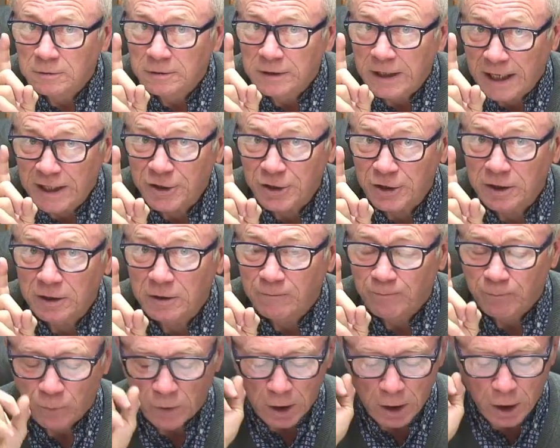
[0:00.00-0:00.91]
catch it,
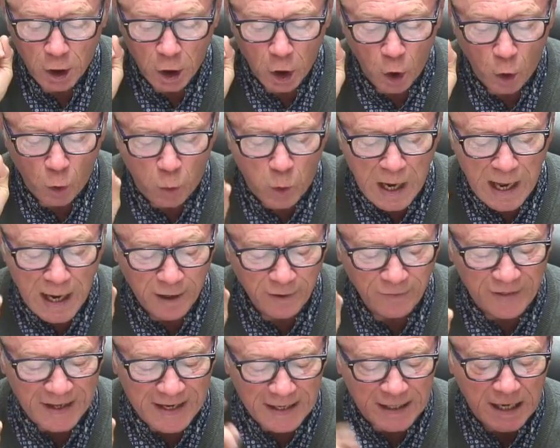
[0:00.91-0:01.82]
while
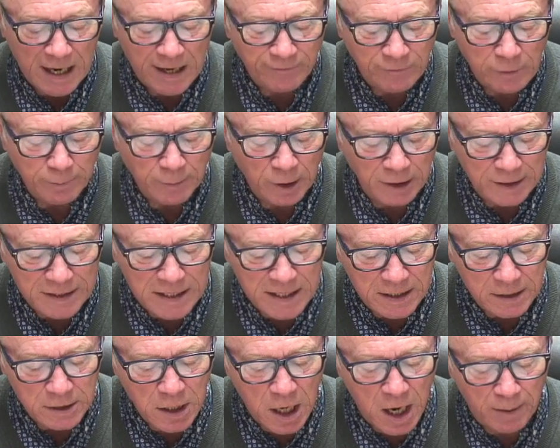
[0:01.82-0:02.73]
the government
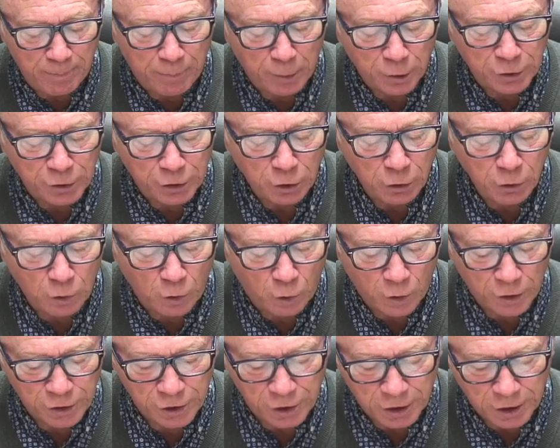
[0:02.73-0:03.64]
did not pursue
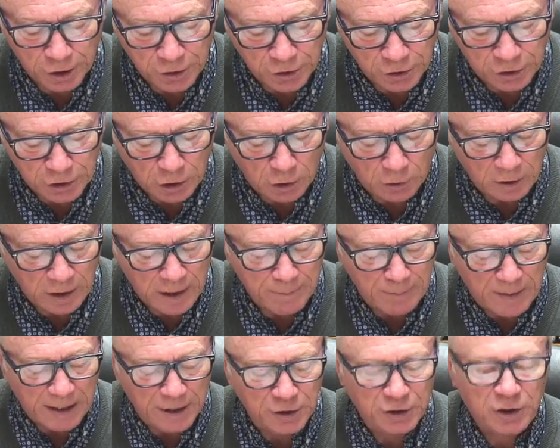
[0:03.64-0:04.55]
Christians solely
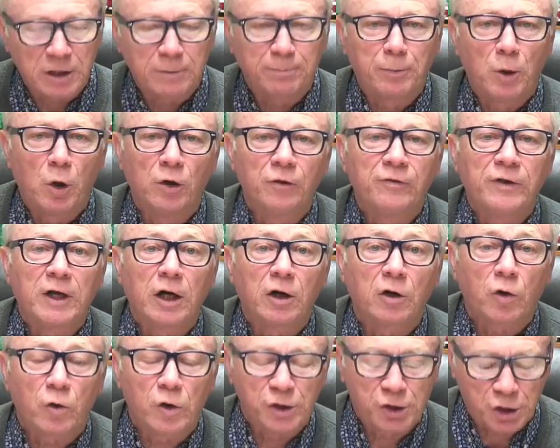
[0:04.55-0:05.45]
based upon
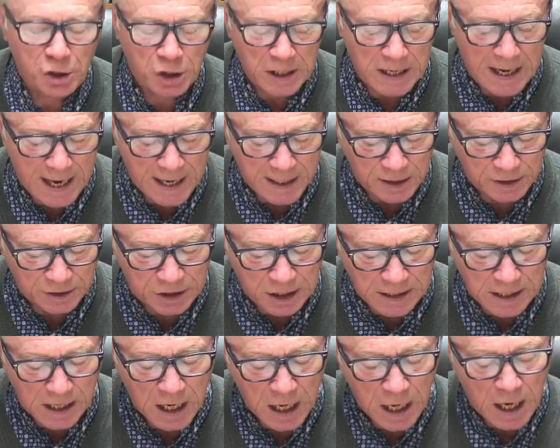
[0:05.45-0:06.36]
their
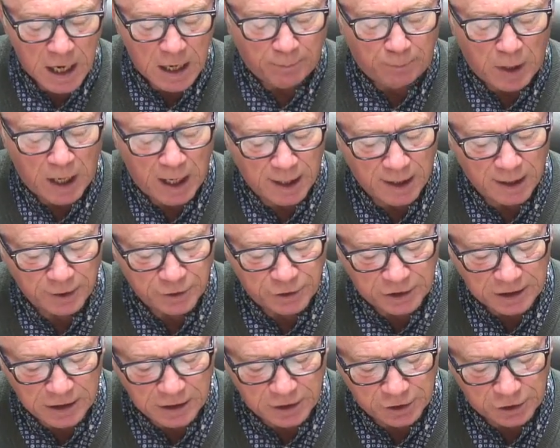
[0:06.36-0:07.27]
Christianity,
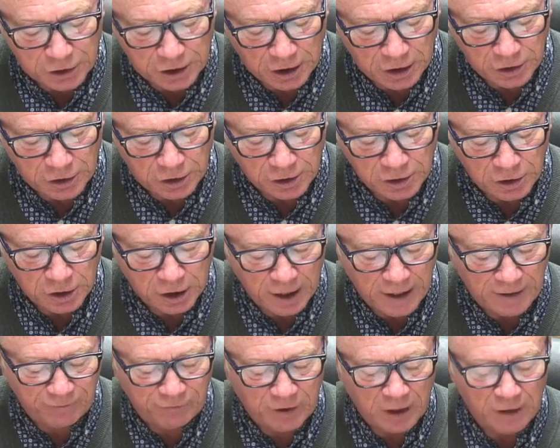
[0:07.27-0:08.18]
policy decisions
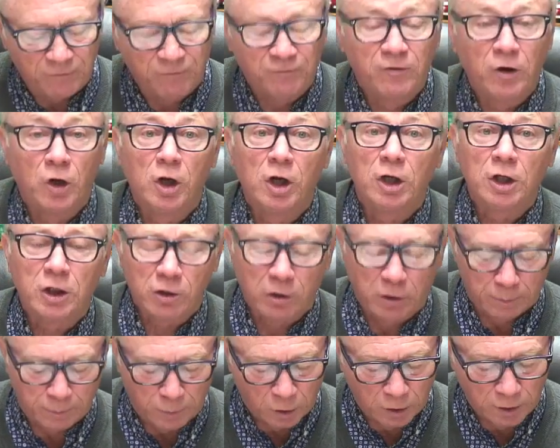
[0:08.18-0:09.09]
left them
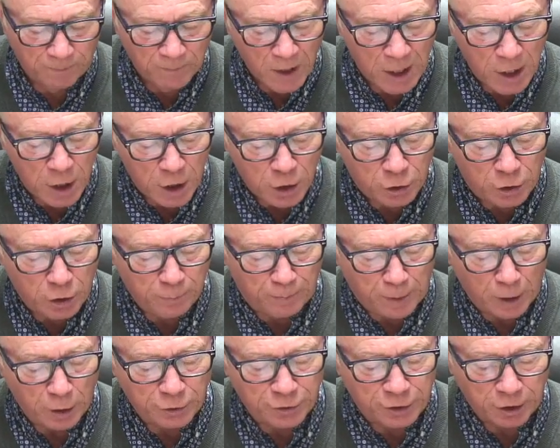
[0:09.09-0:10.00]
vulnerable to
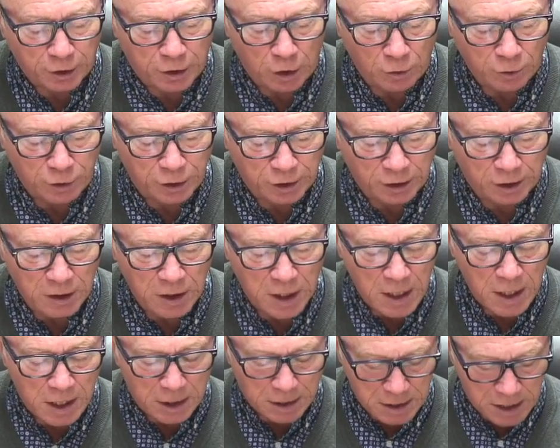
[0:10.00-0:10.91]
persecution
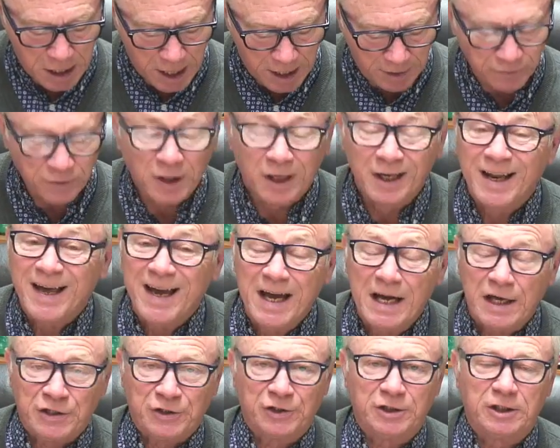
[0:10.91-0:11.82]

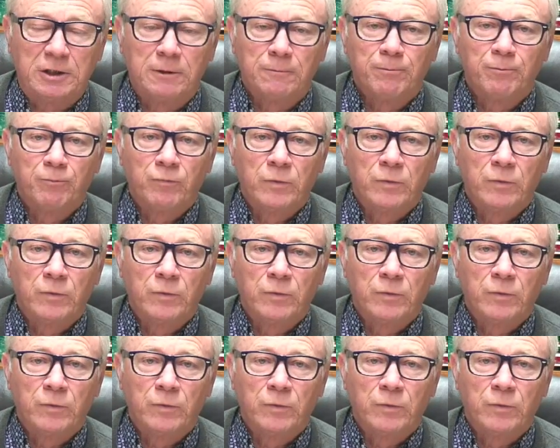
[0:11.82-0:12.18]
nonetheless.